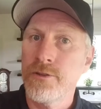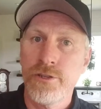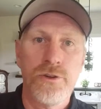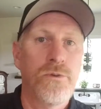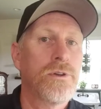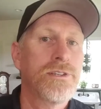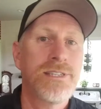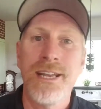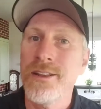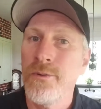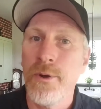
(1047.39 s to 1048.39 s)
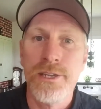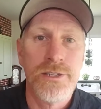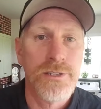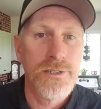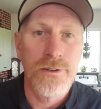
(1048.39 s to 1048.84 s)
short
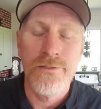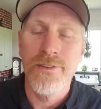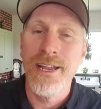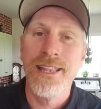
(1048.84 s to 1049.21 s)
10-question survey,